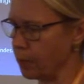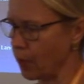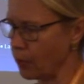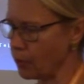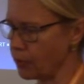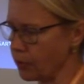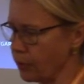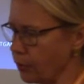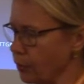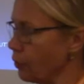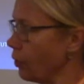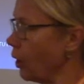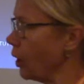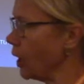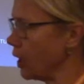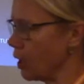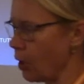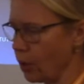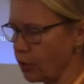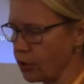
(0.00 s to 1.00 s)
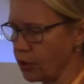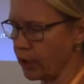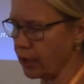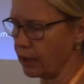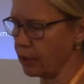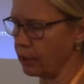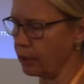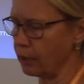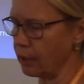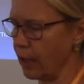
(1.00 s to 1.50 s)
both the
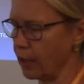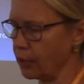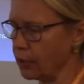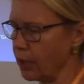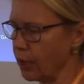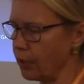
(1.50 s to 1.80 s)
chronological and